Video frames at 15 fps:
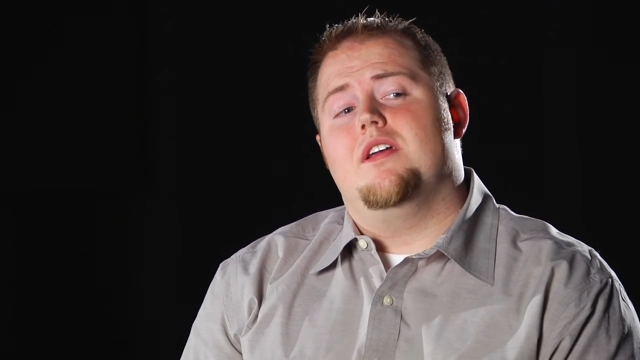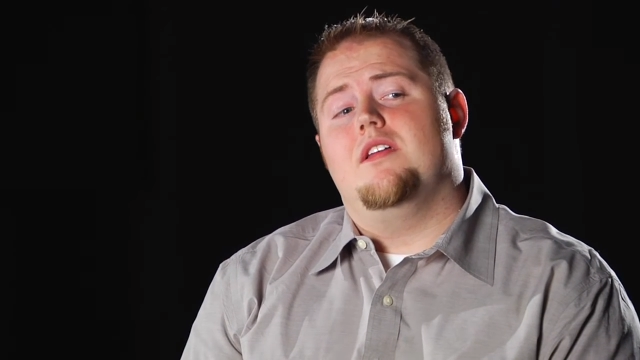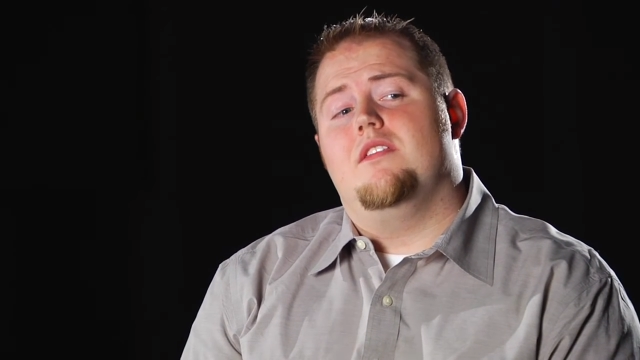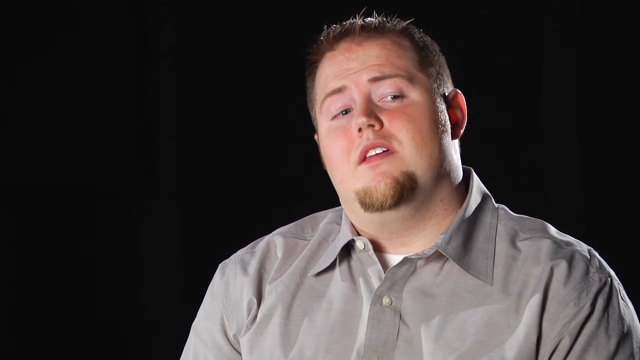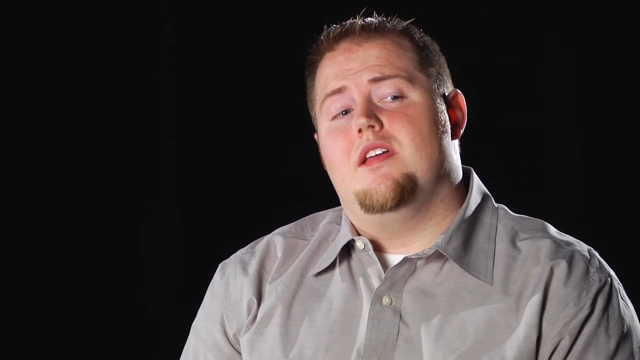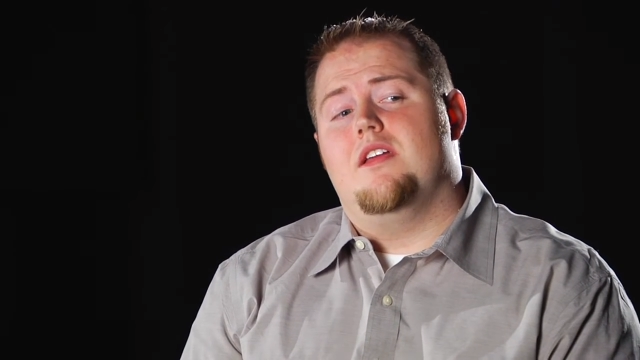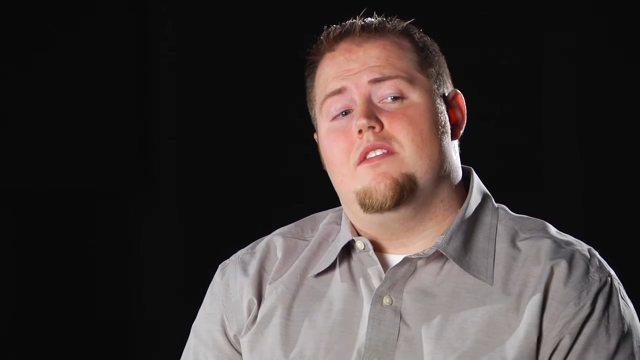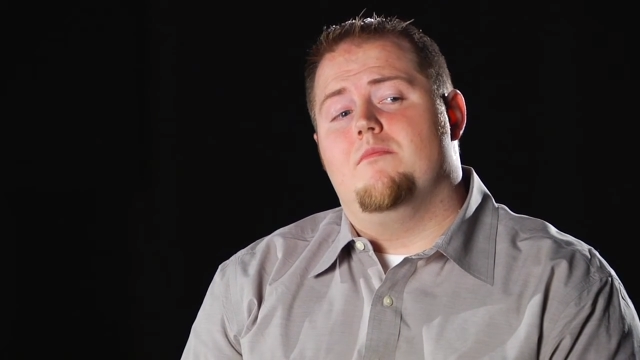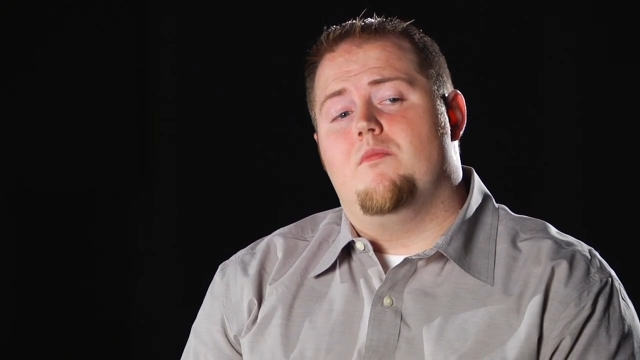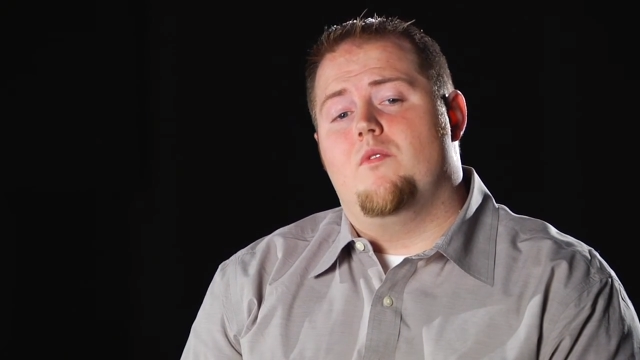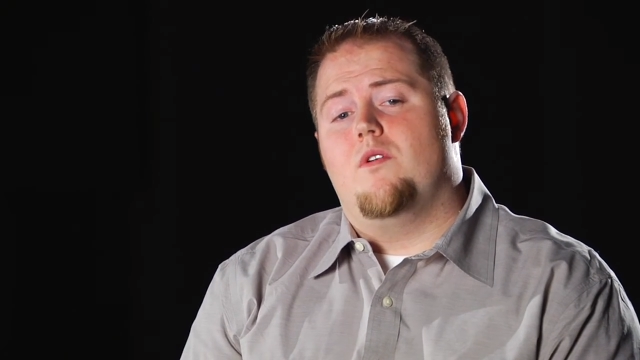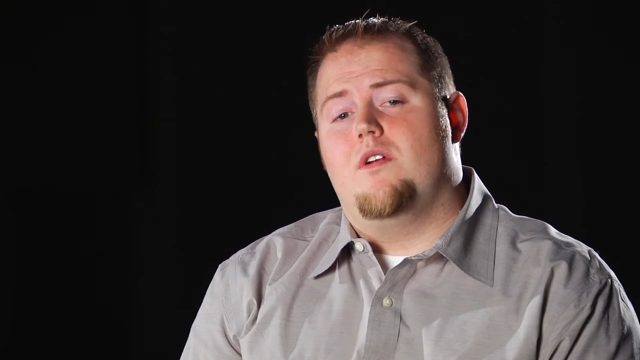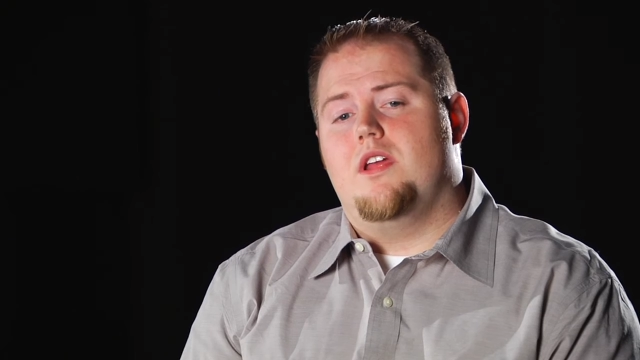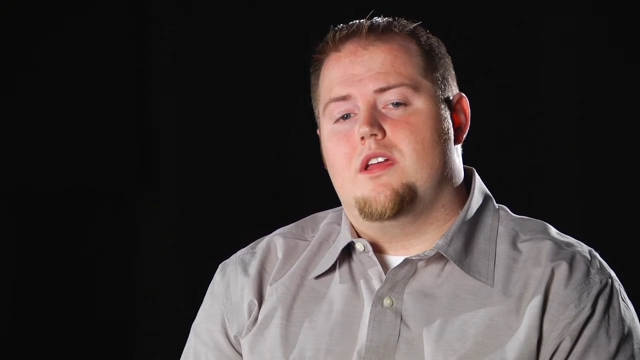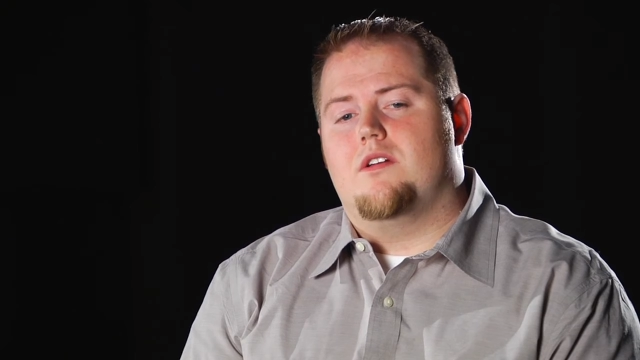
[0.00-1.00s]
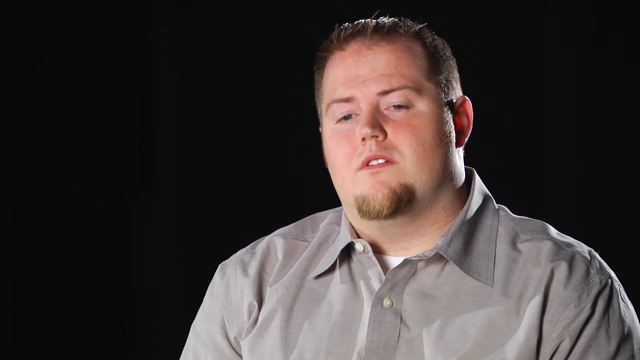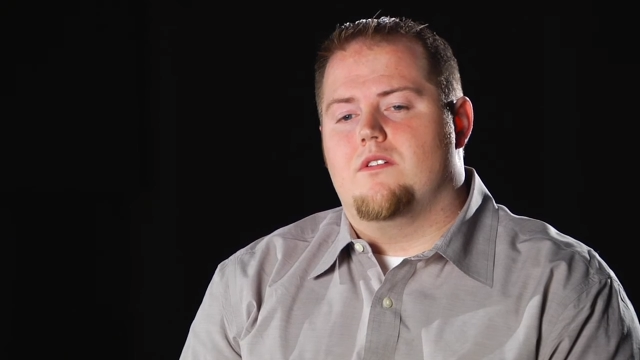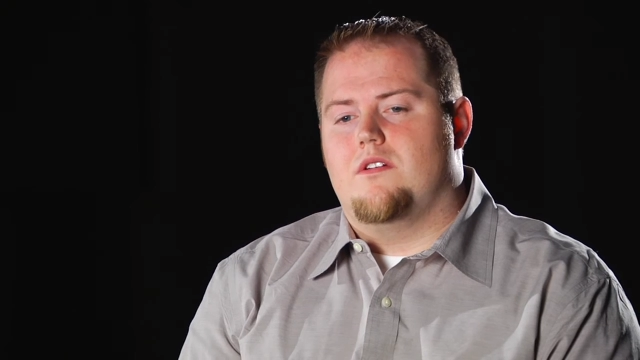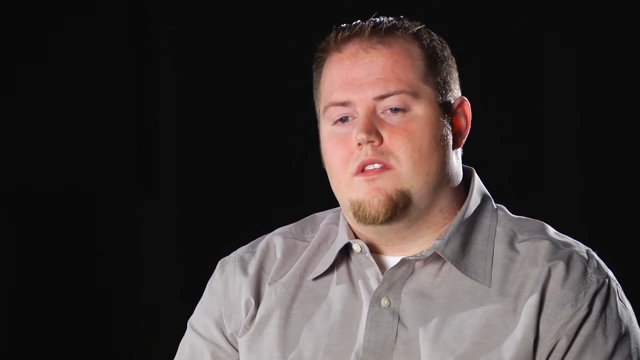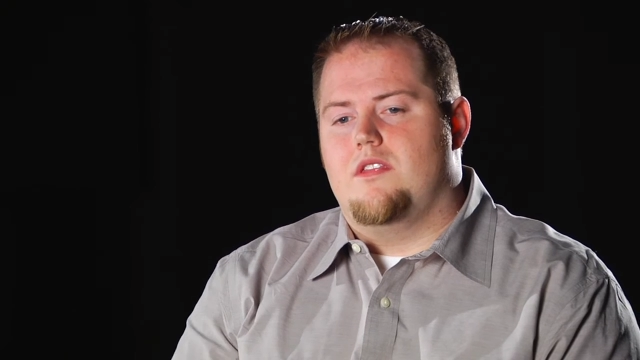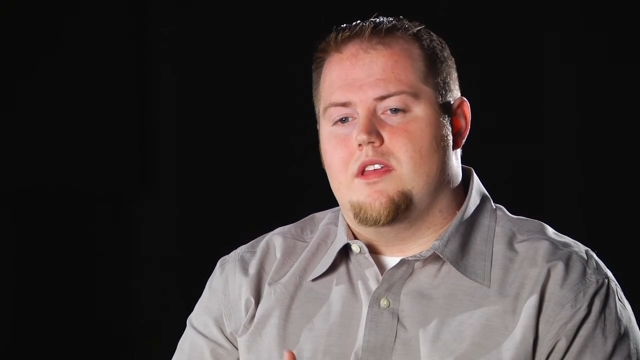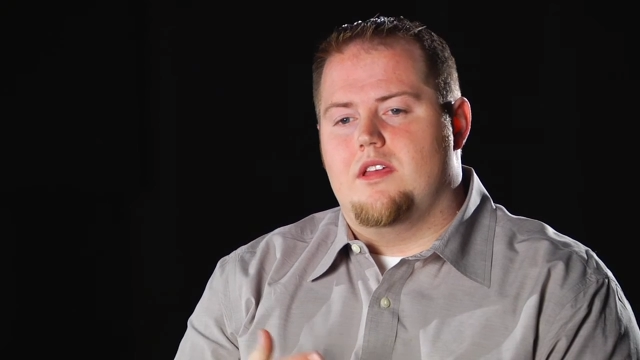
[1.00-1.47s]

in the morning or in